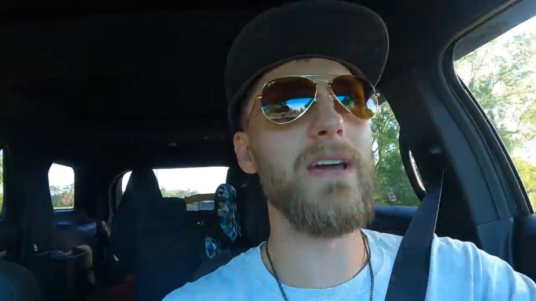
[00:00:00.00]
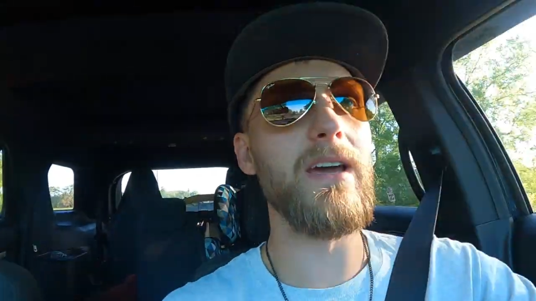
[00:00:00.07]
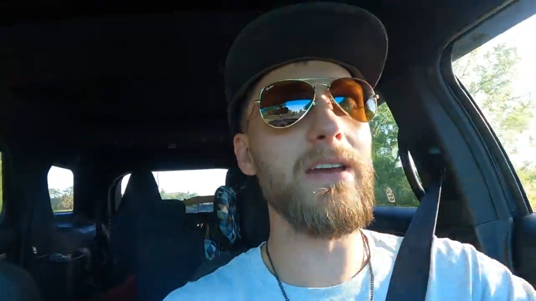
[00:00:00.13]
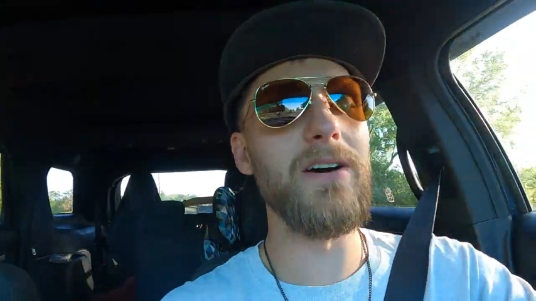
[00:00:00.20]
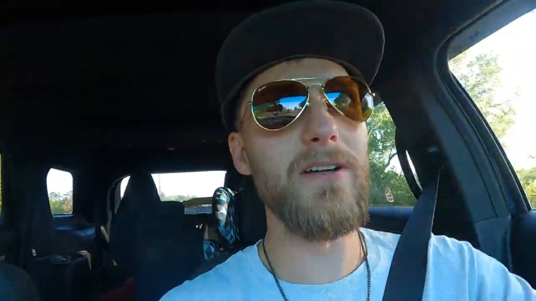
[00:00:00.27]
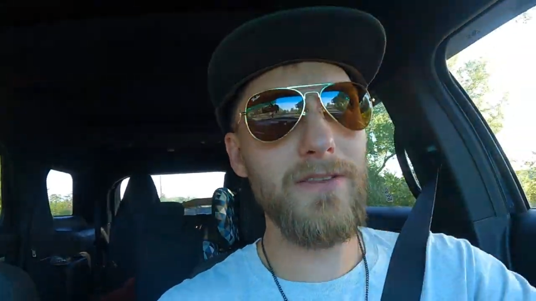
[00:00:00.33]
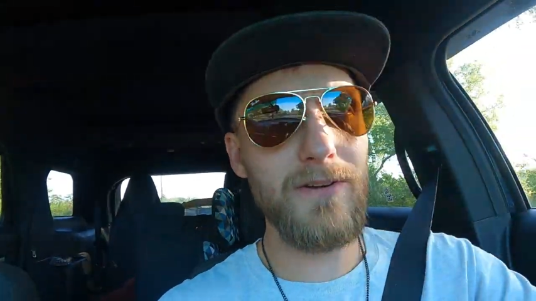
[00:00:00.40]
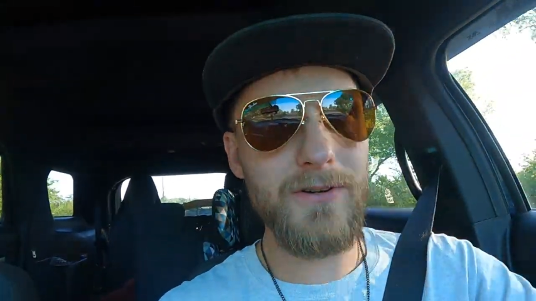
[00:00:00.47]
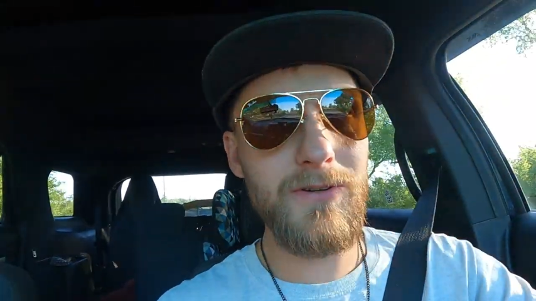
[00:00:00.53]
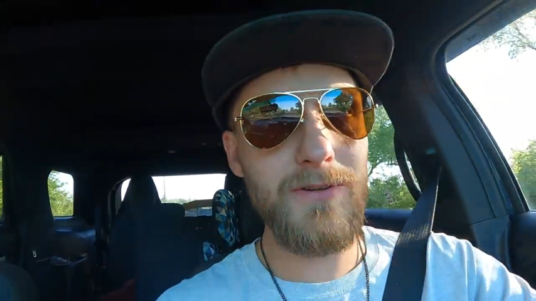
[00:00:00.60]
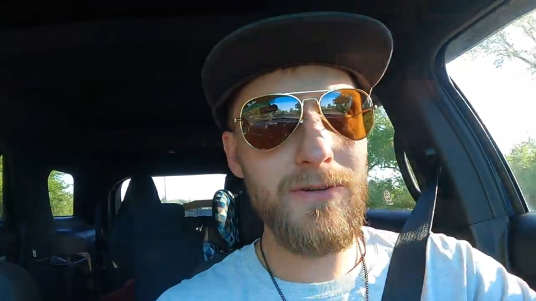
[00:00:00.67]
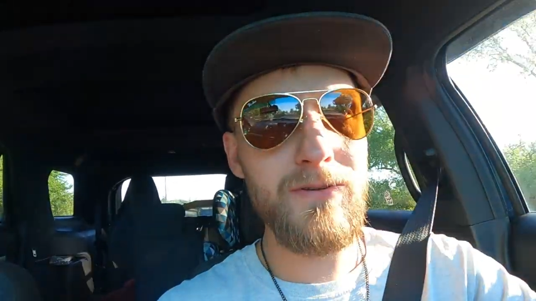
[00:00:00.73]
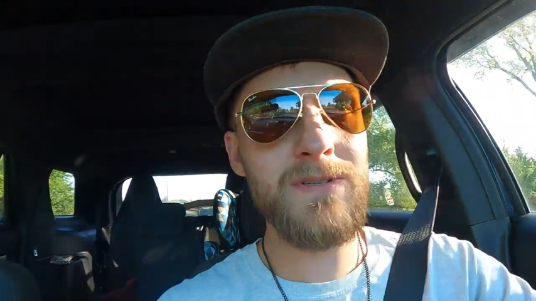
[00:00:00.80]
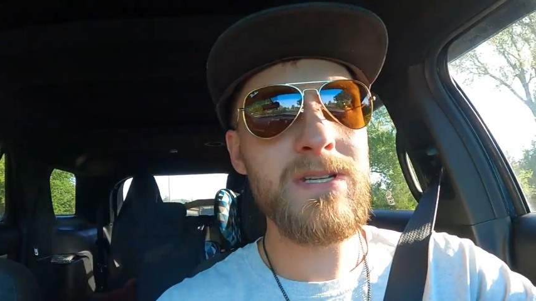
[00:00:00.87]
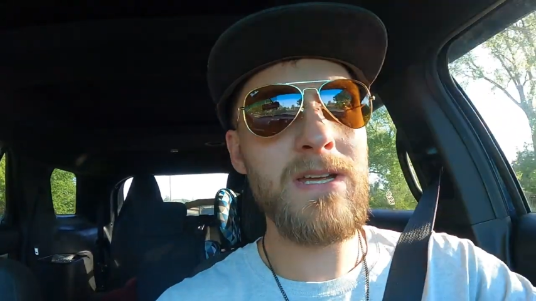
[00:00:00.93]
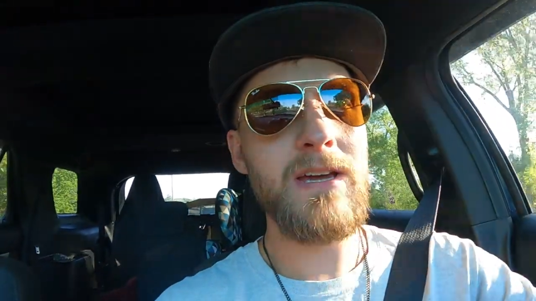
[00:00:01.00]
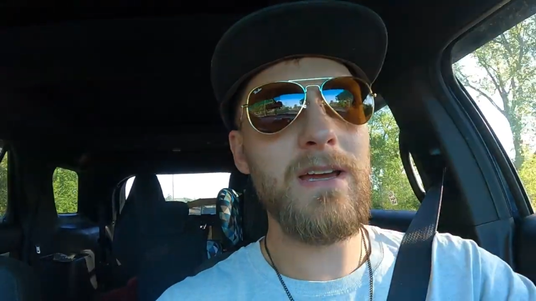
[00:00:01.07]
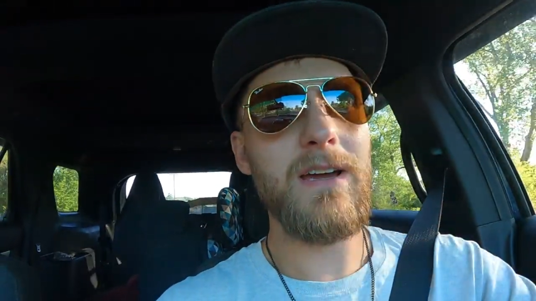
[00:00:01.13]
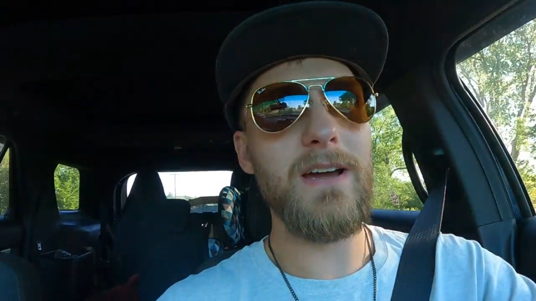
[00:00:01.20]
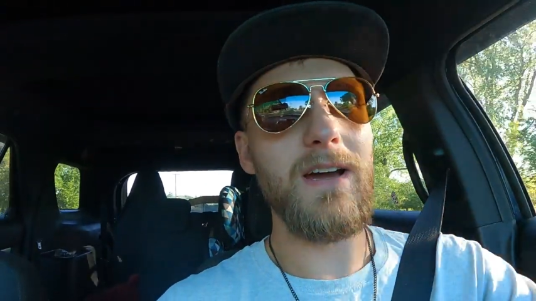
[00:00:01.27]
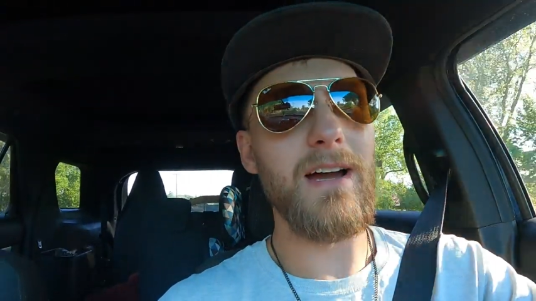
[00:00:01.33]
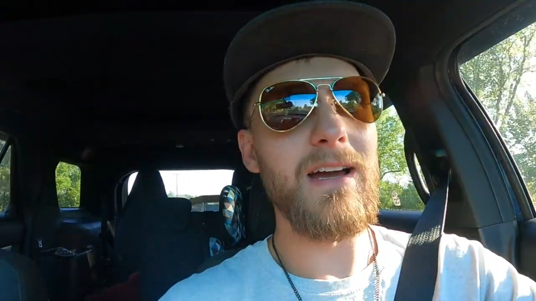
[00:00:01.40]
In other news,
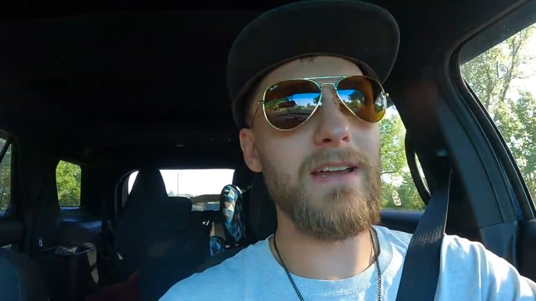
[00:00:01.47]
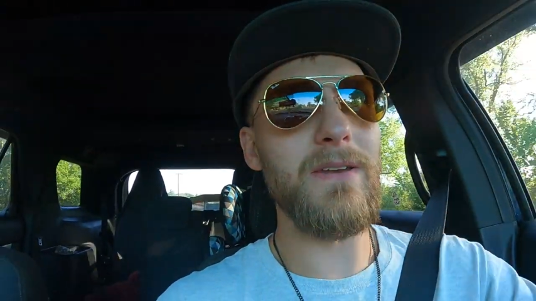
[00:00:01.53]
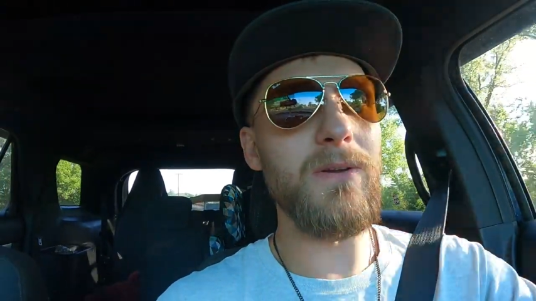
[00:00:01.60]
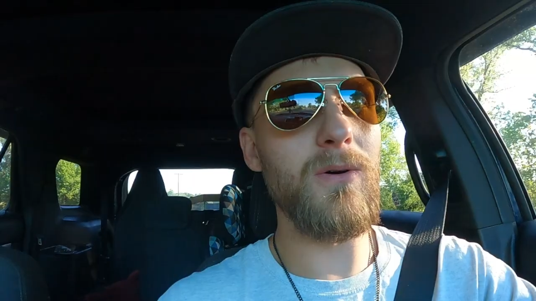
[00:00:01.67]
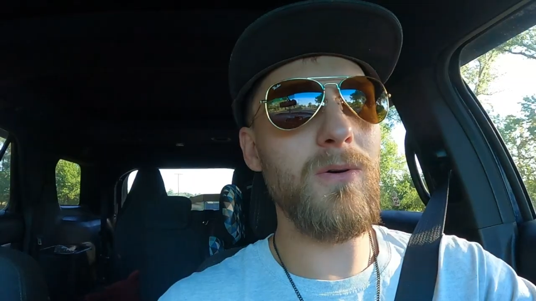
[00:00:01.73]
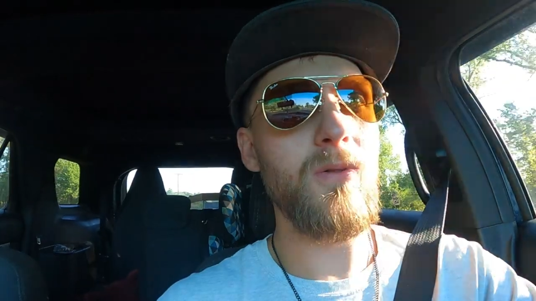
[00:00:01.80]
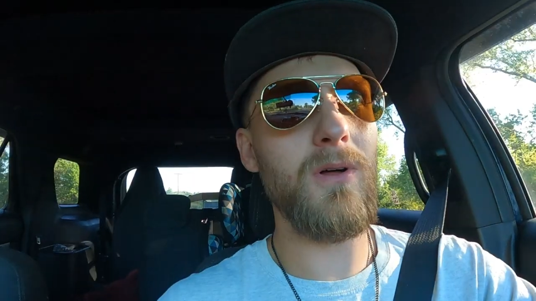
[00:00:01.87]
I no